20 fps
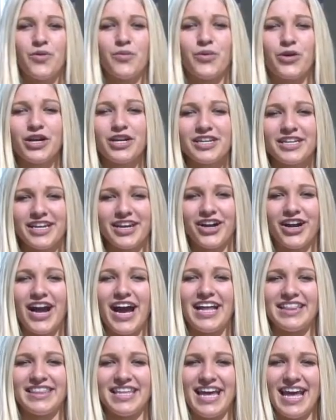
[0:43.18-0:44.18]
We're here
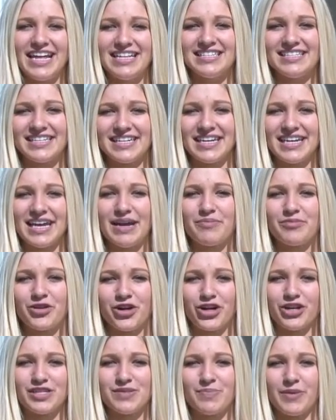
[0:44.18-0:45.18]
at the NCDM
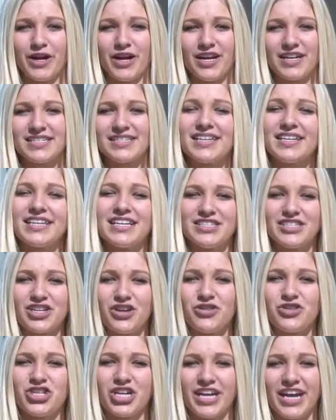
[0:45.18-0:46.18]
Girls Barracks. Let's
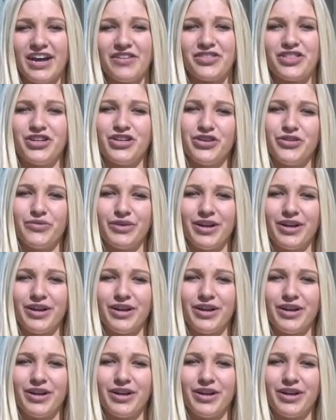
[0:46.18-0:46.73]
go check out the new